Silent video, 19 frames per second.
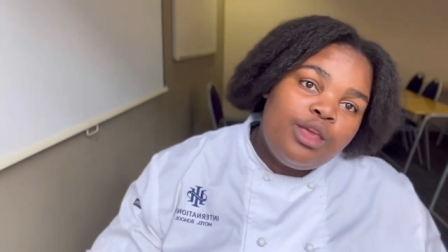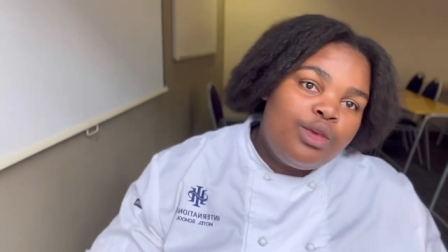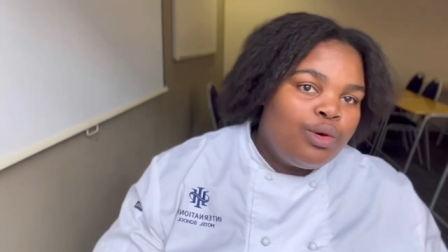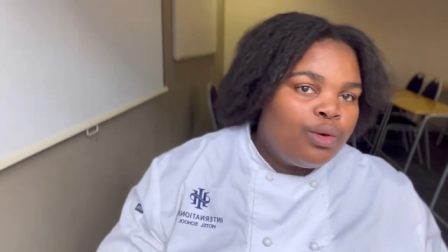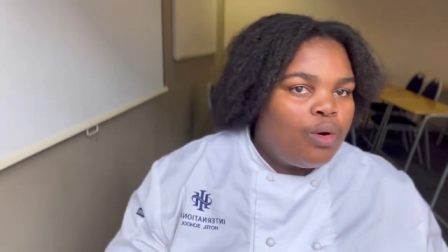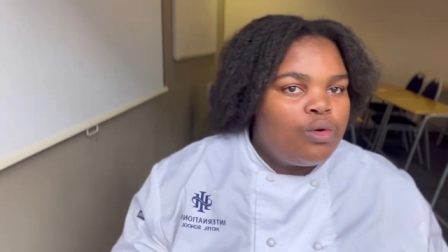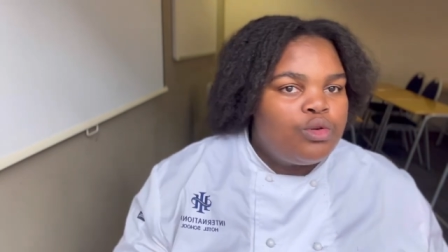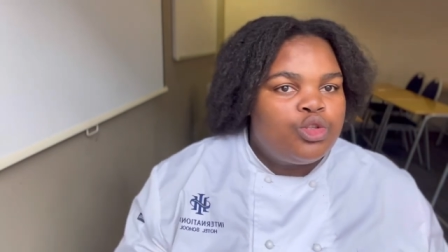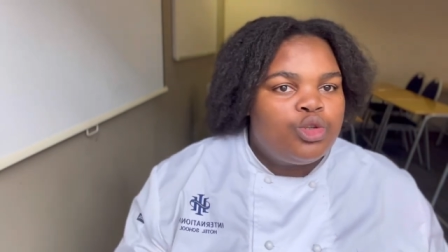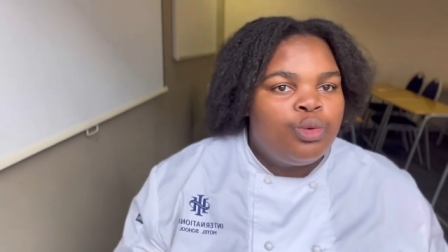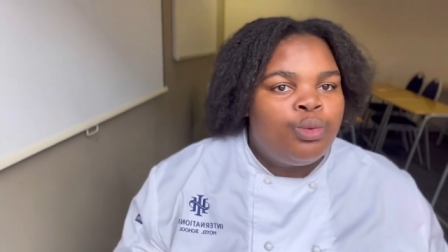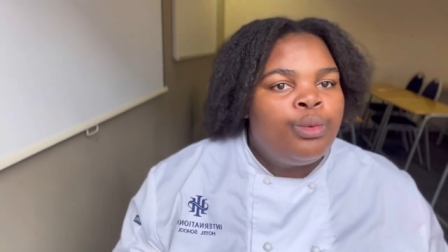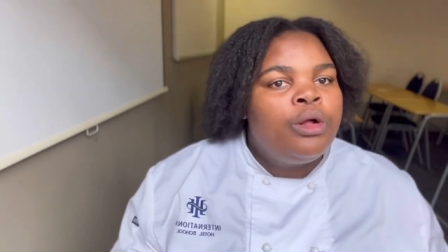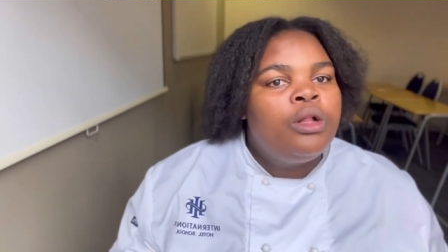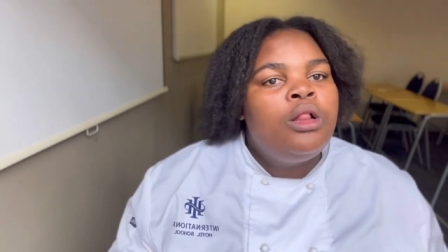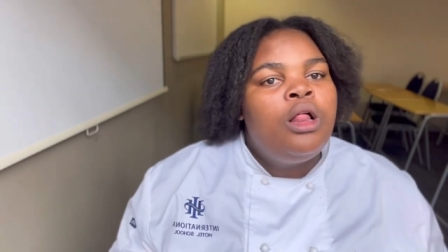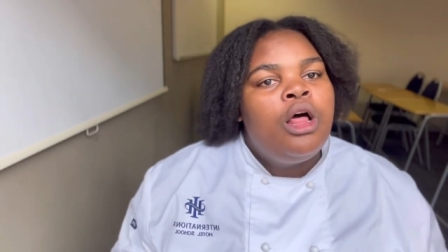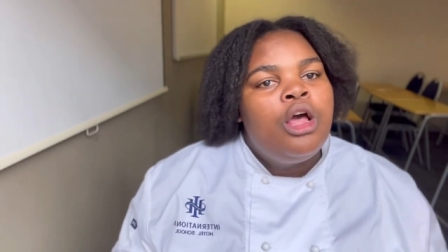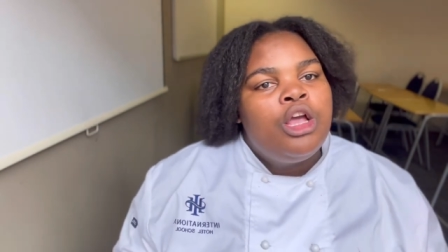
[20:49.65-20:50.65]
You go to
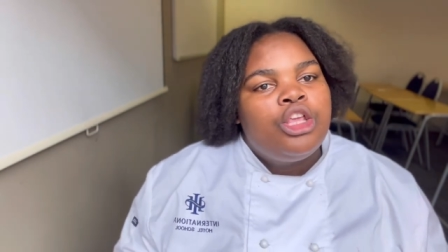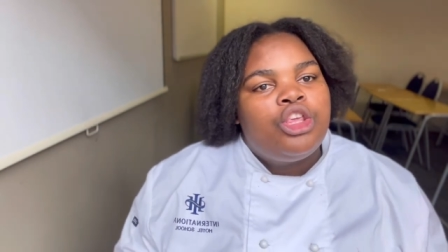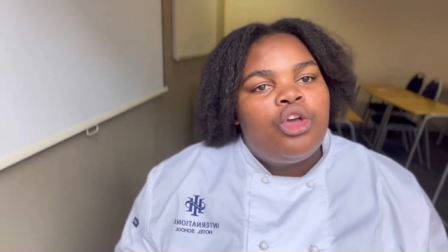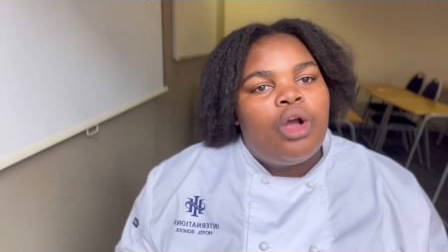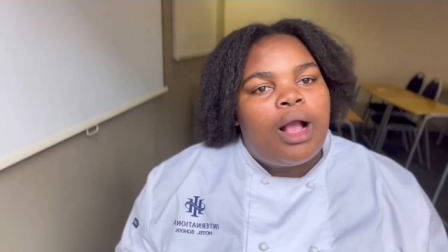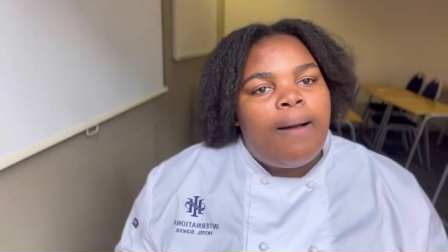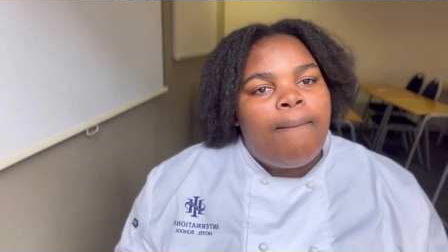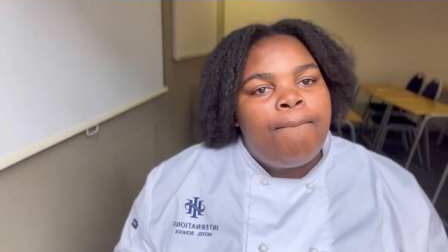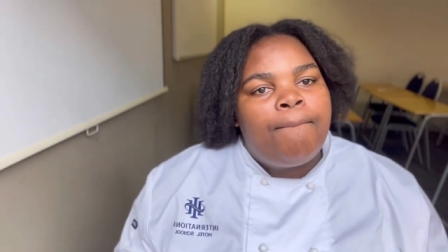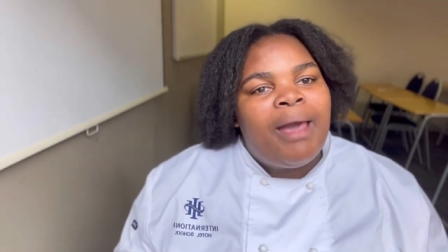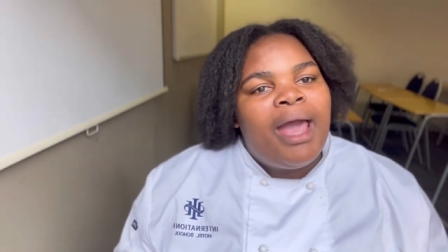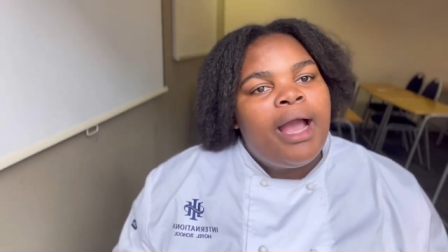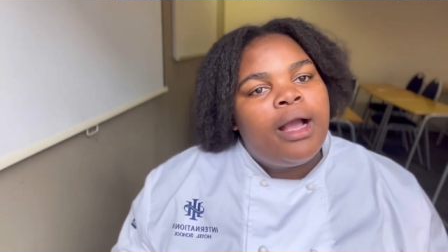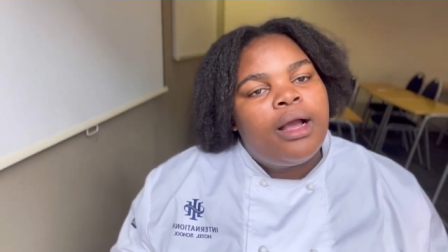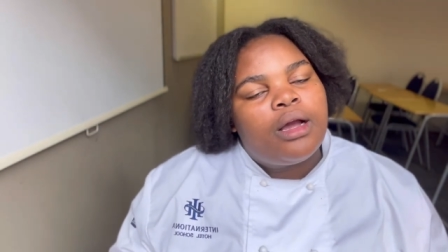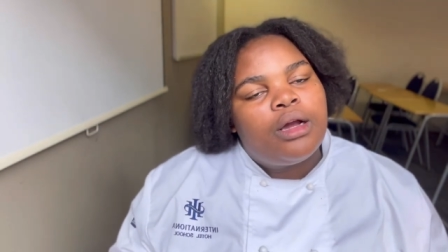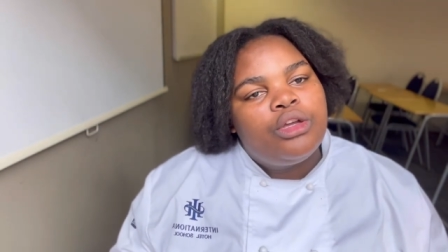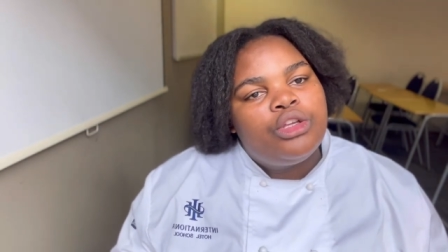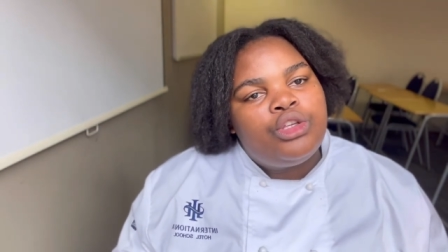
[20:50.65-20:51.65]
war, you come
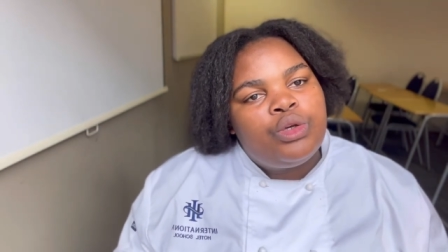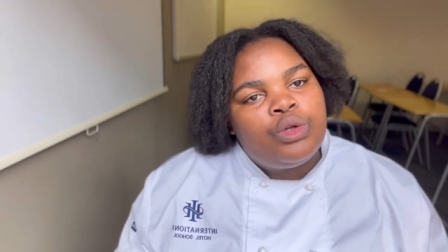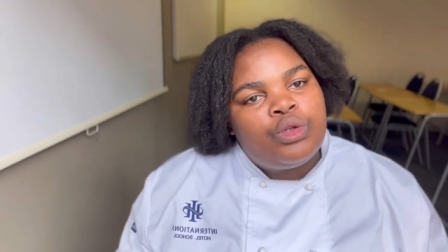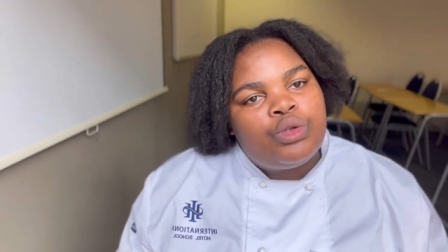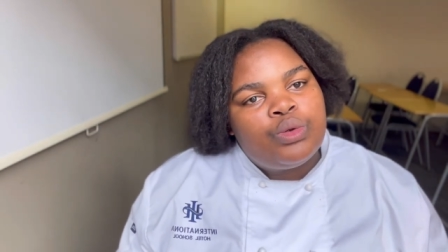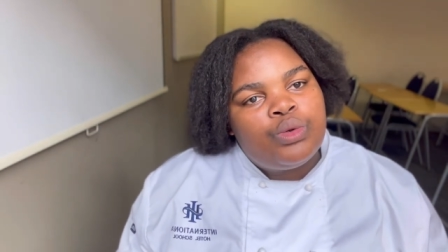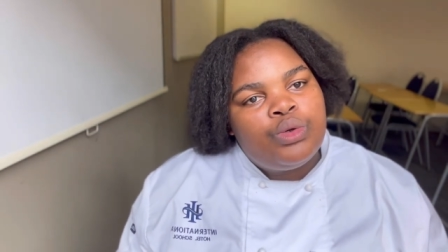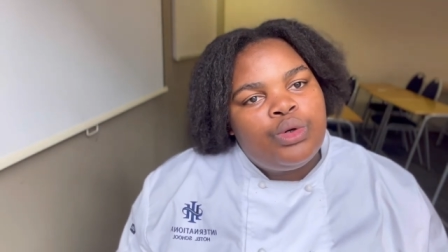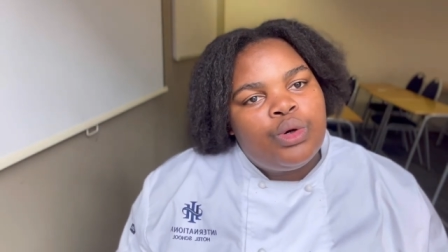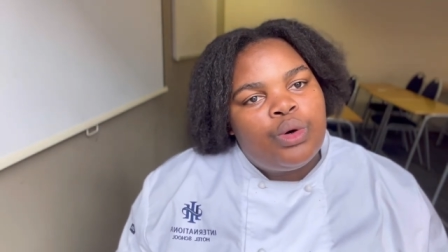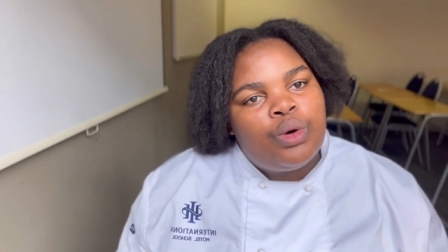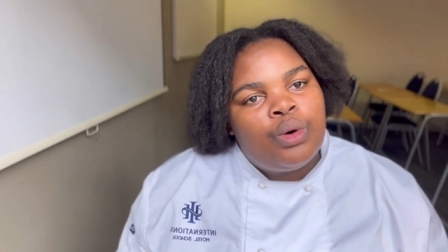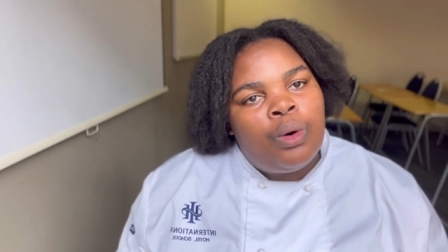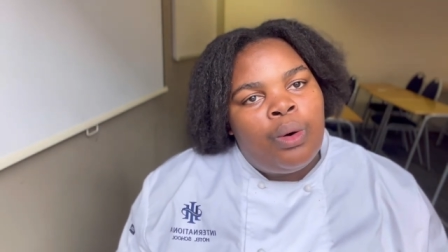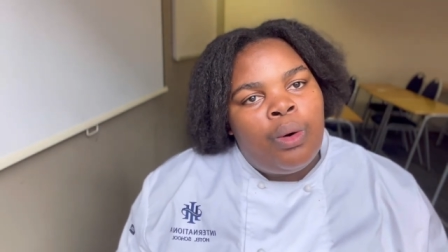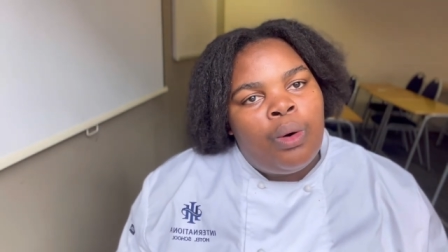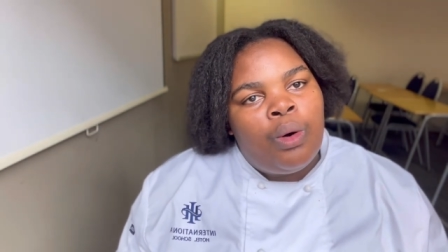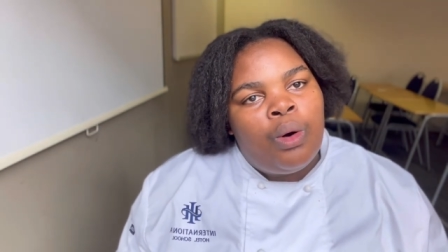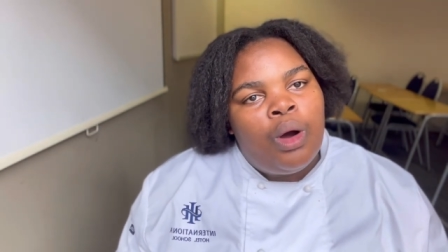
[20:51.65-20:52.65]
back, you do
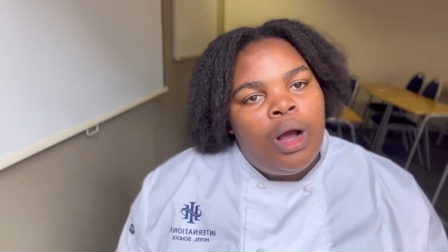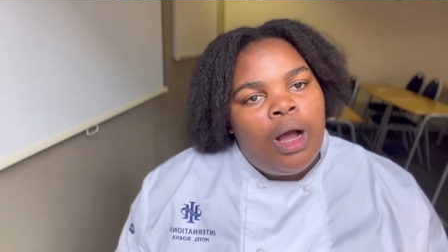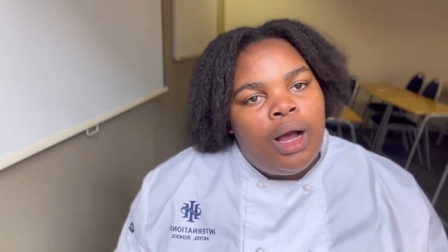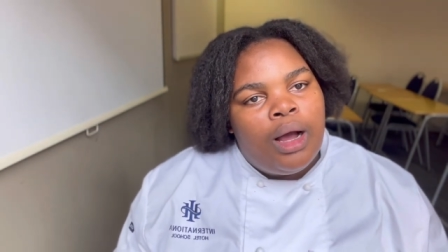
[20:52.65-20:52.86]
your